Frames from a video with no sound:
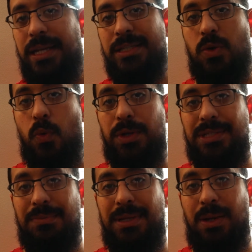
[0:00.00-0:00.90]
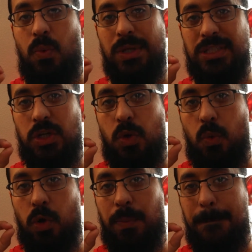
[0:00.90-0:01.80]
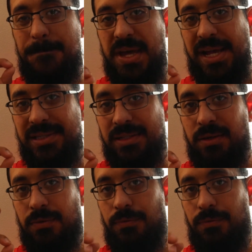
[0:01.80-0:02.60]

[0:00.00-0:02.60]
is going to be what's gonna work best